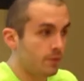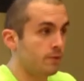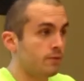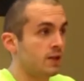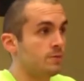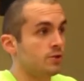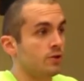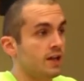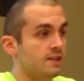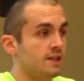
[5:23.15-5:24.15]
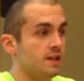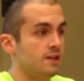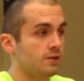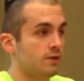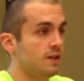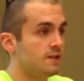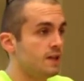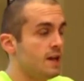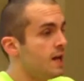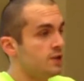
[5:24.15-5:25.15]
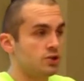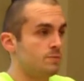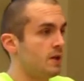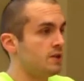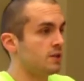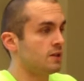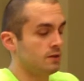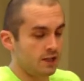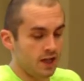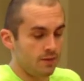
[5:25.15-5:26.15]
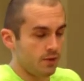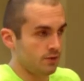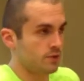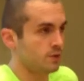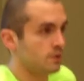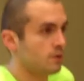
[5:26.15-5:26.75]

by keeping your legs at 90 degrees and just bending the elbows.